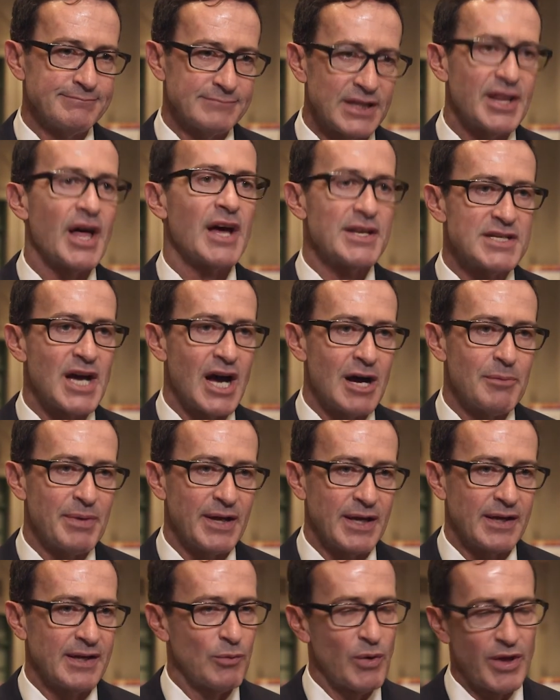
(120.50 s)
that
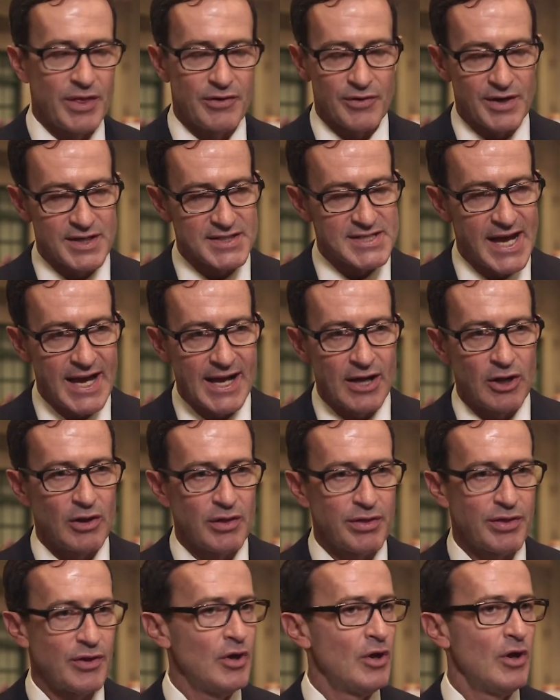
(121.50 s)
topic, whether it's
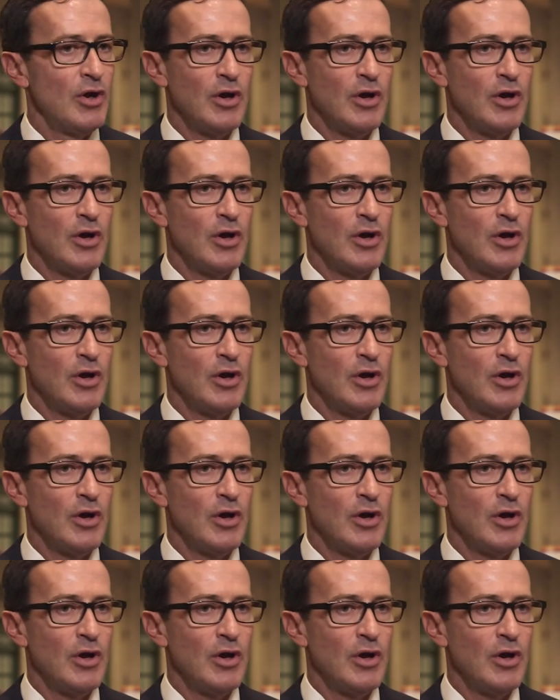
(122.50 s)
health